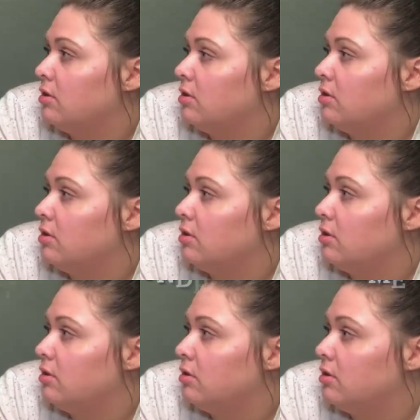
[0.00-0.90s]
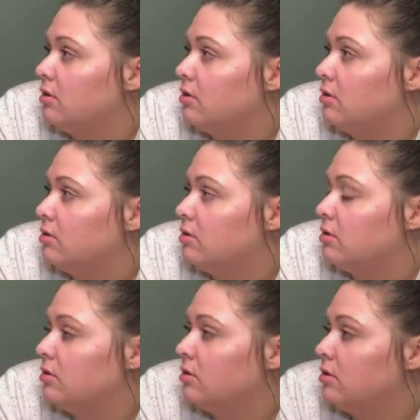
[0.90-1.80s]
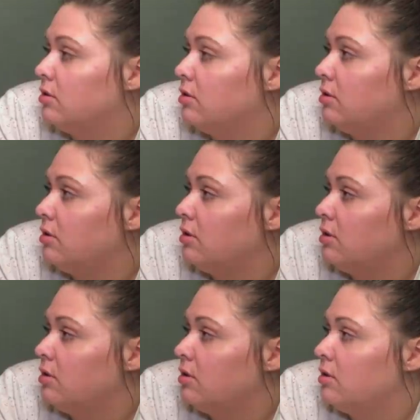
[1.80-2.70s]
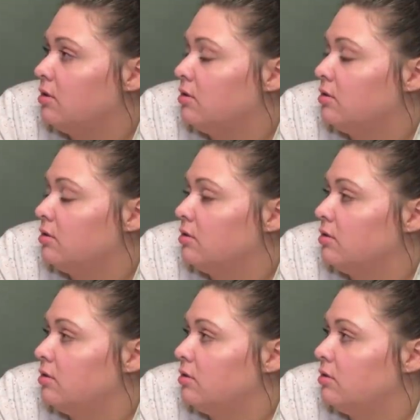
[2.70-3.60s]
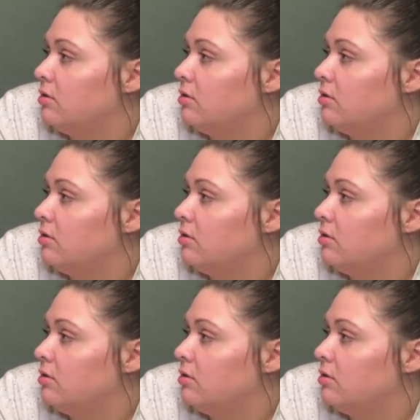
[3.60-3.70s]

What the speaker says: This person isn't speaking.